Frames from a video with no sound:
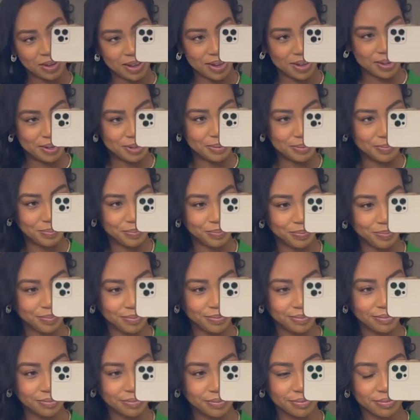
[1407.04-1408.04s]
um,
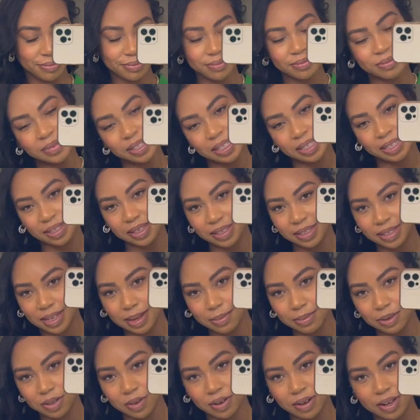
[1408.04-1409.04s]
to the
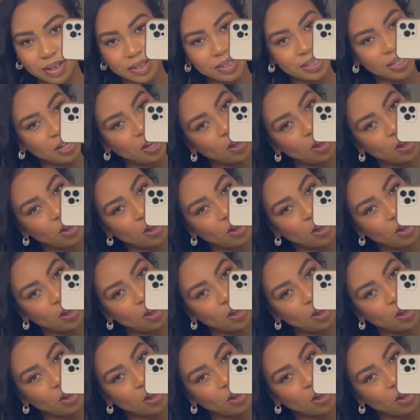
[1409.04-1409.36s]
step shop and I'll see